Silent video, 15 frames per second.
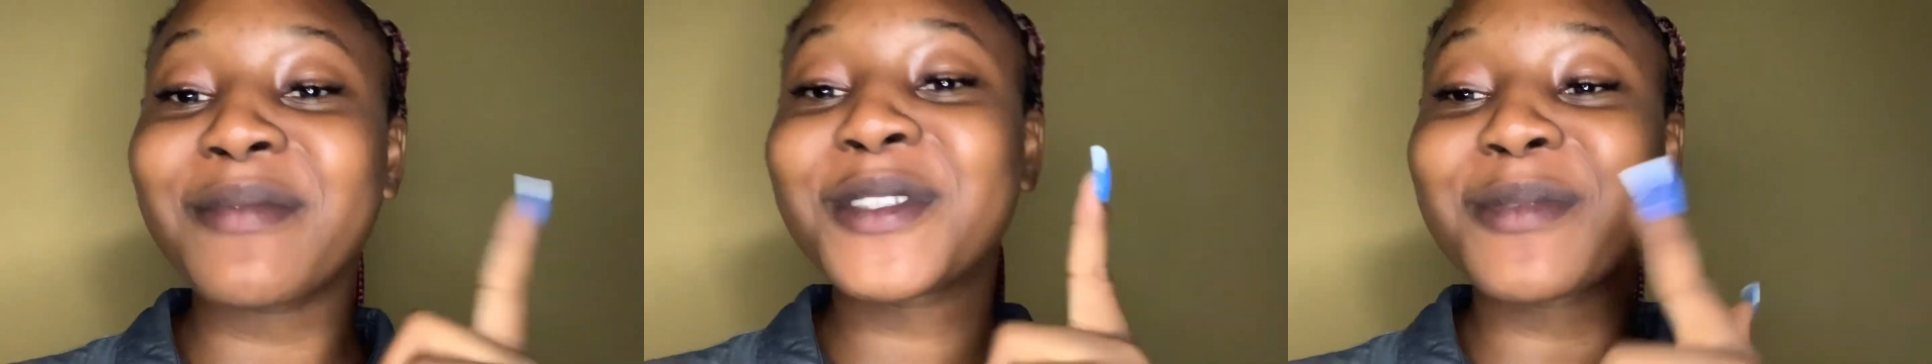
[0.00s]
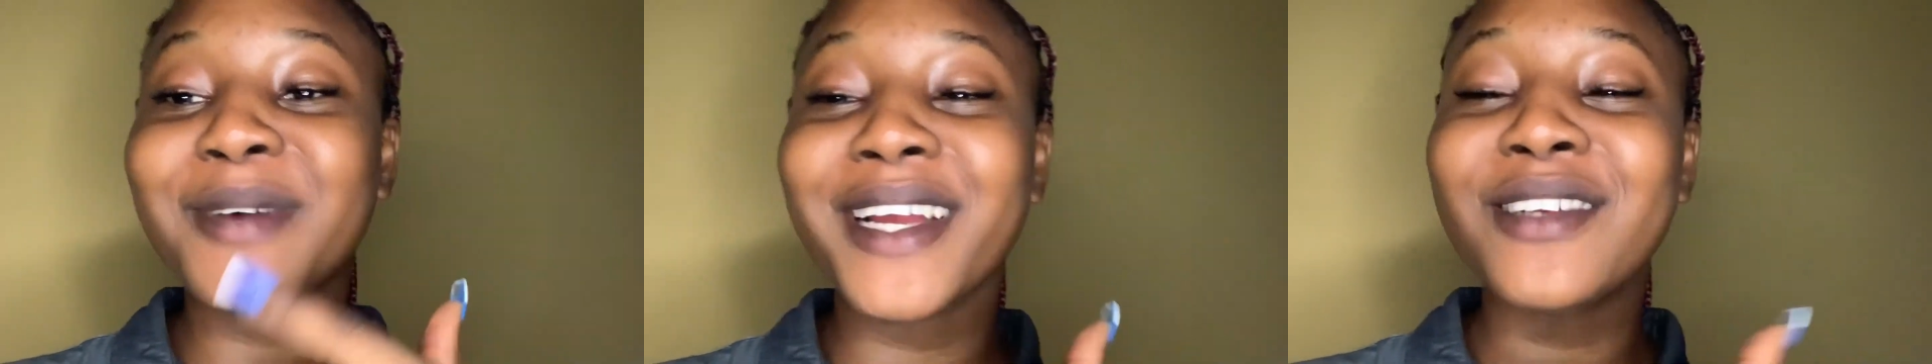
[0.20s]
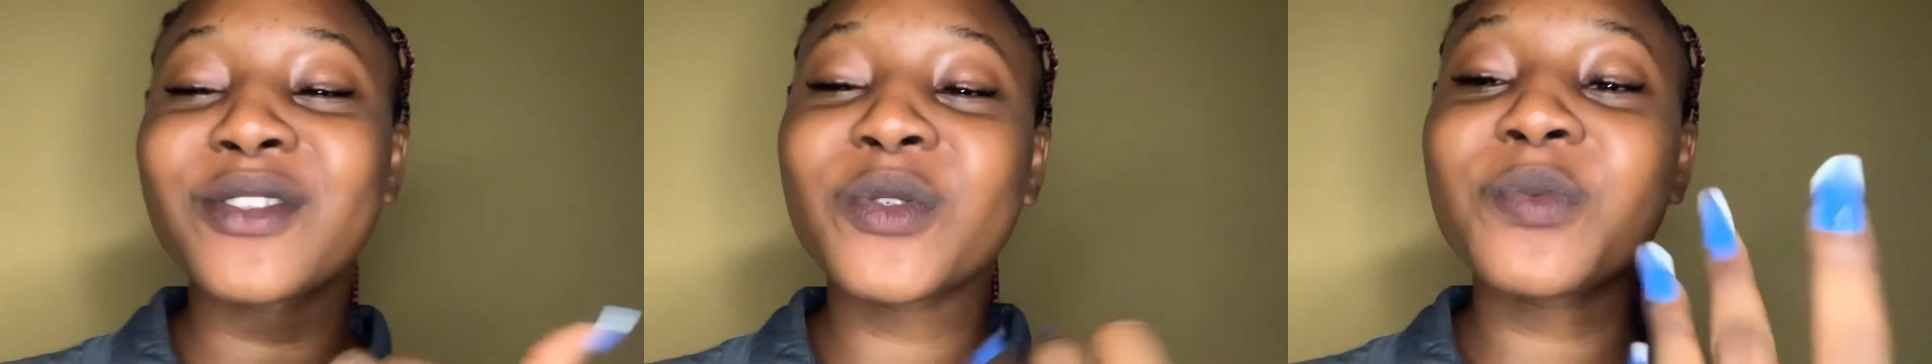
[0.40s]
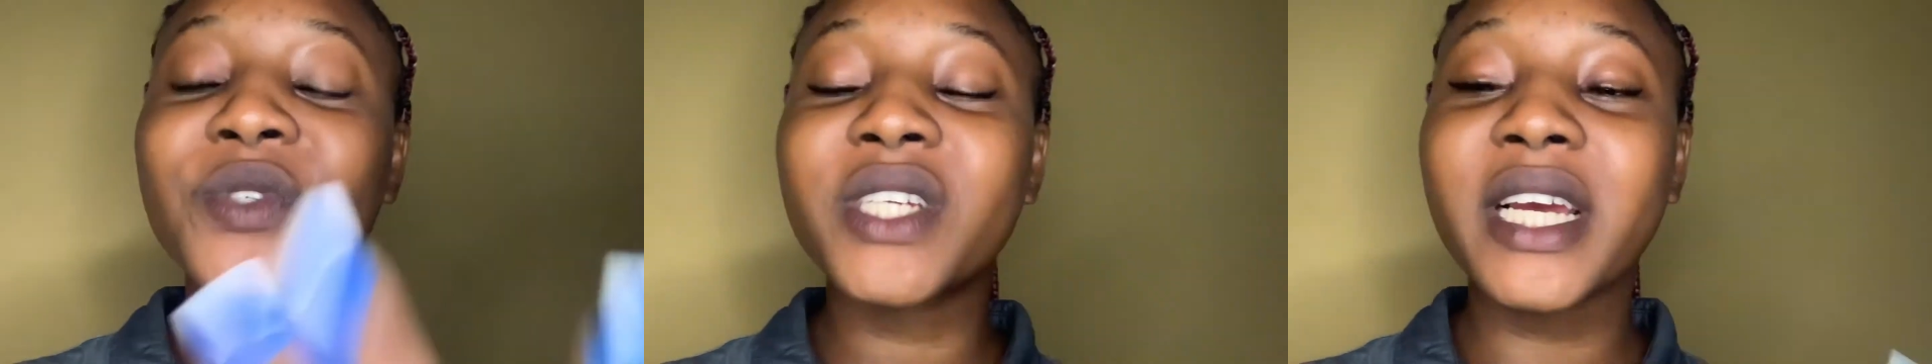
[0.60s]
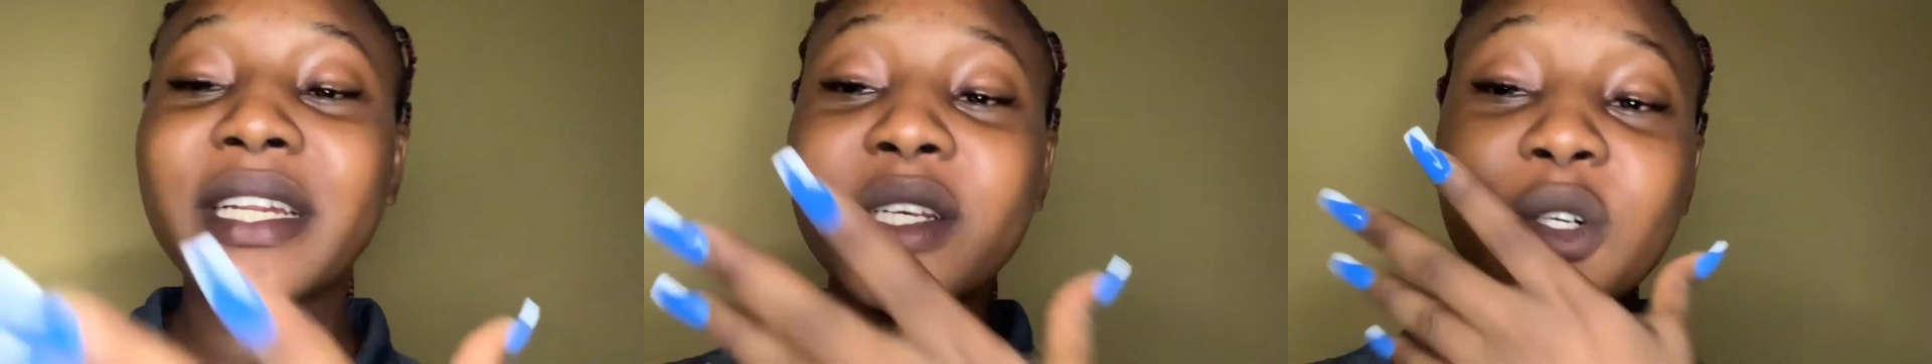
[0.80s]
to my youtube
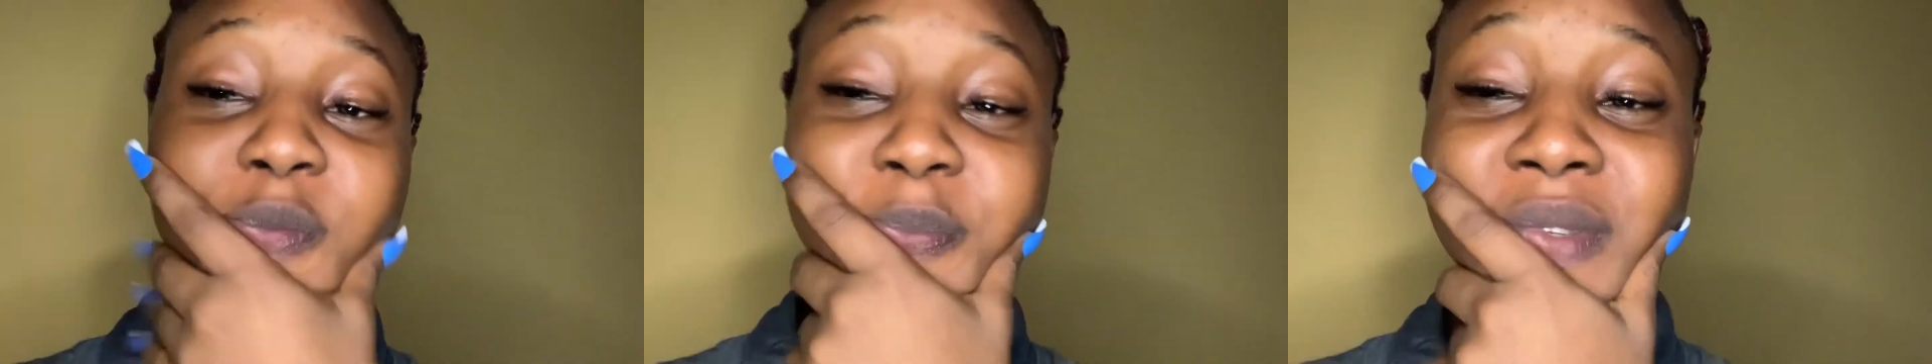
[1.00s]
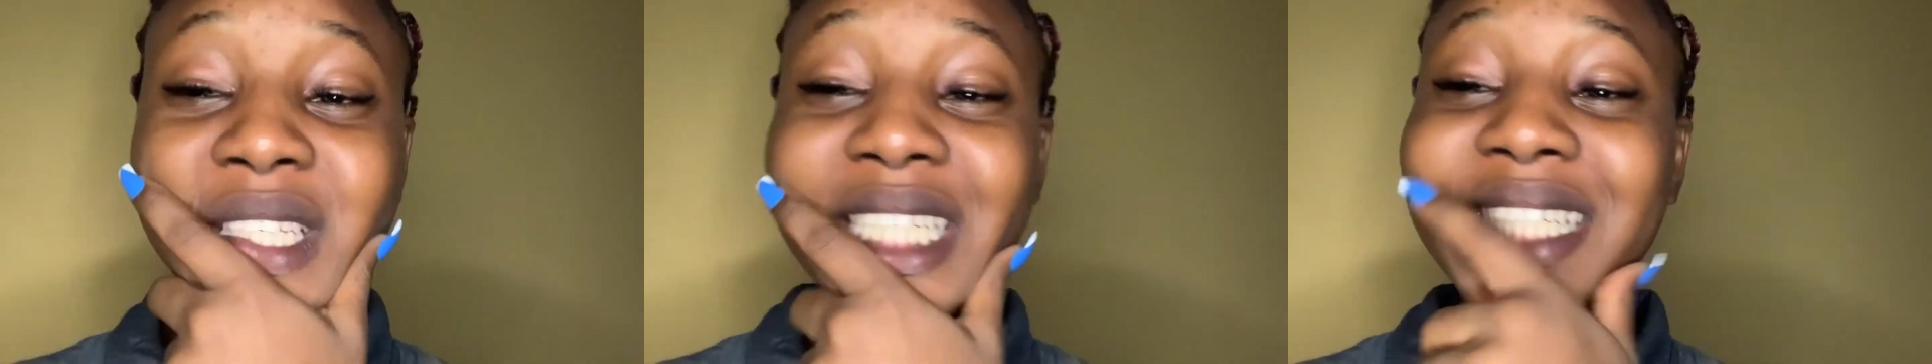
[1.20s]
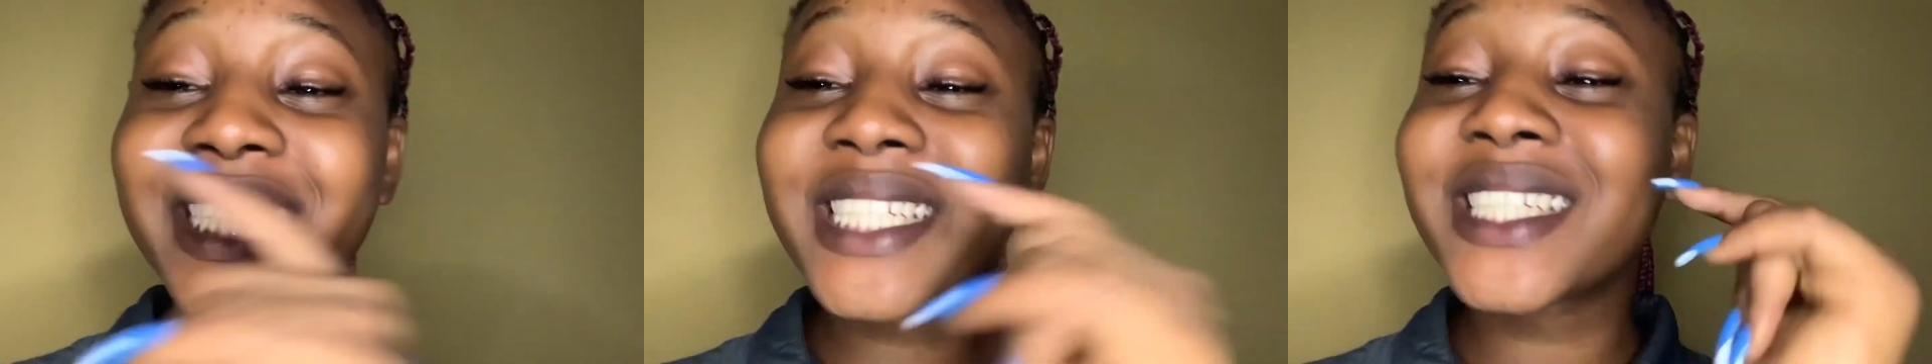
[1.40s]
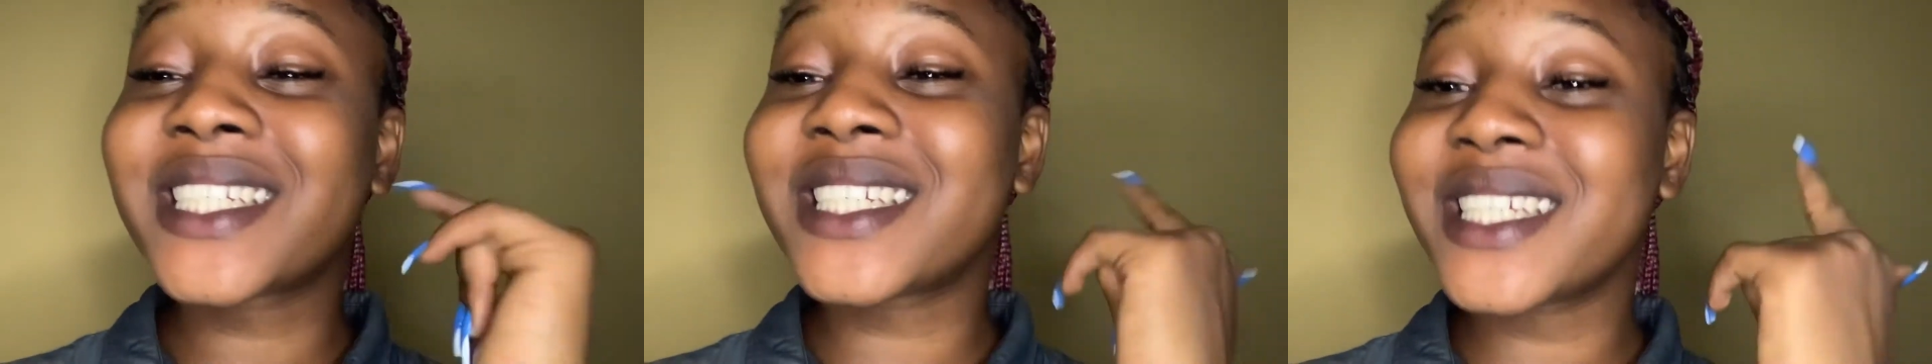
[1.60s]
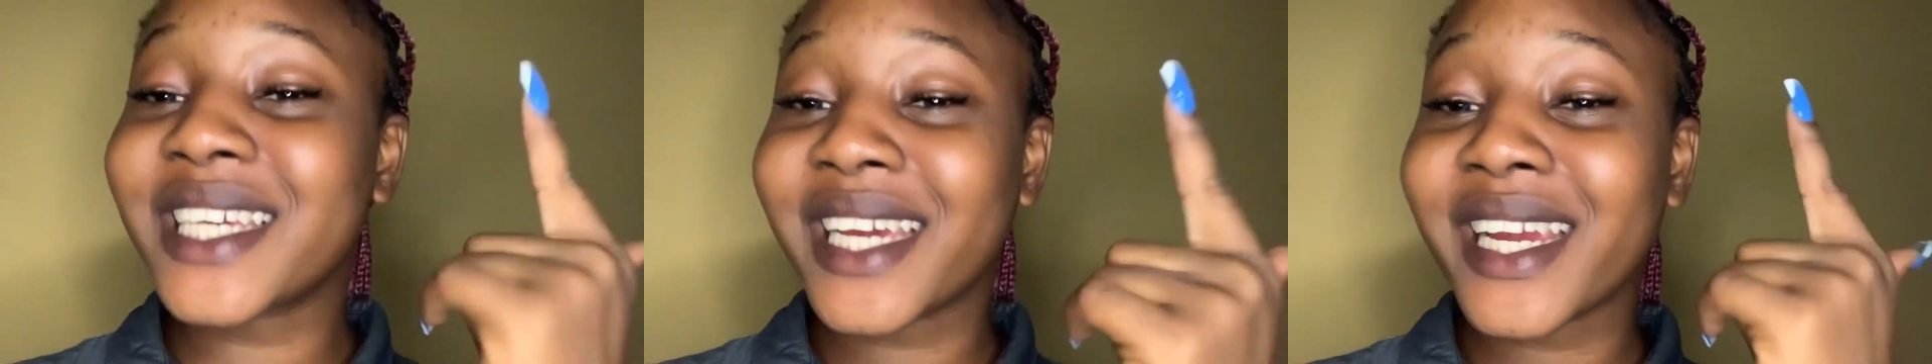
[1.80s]
channel please
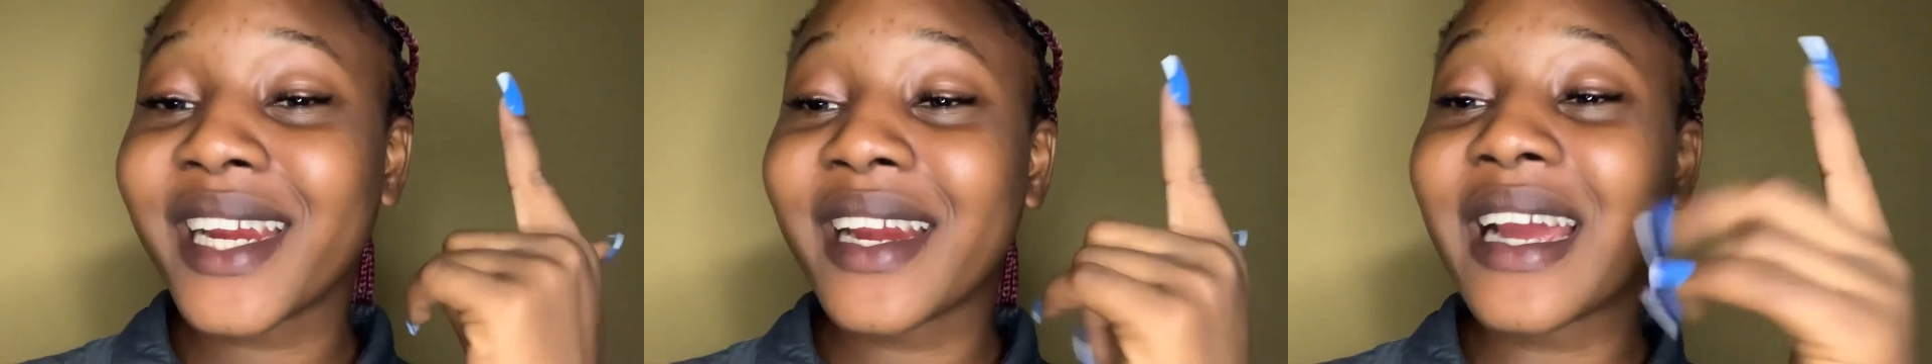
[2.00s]
share